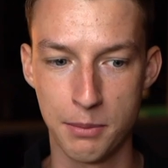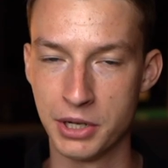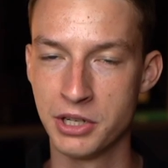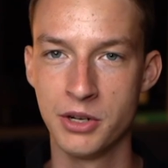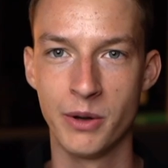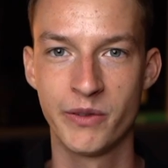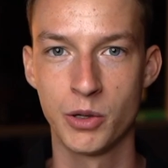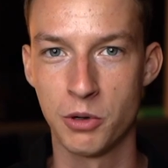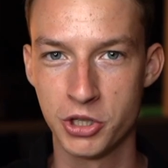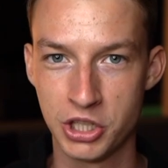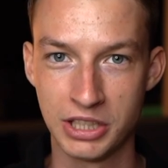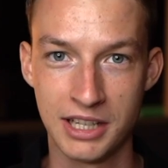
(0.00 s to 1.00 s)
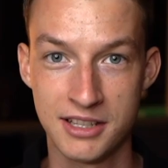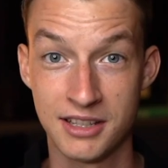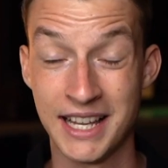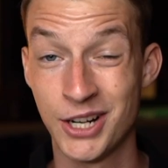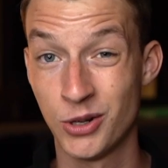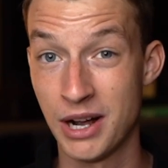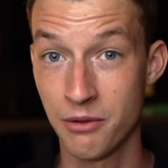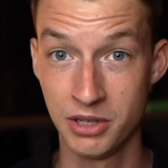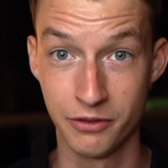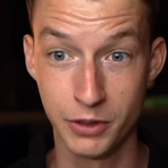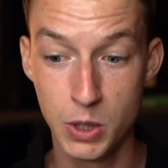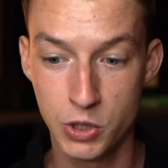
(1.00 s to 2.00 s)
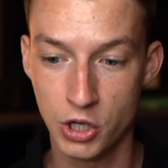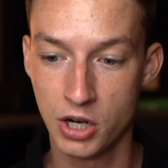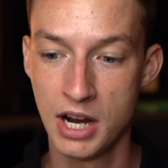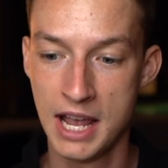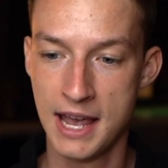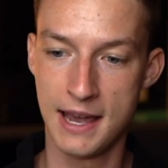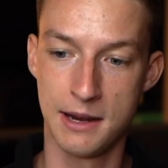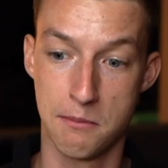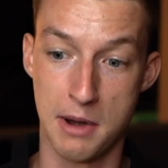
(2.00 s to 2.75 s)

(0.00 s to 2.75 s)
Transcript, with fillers: But you know, if you're watching this later out in the future, it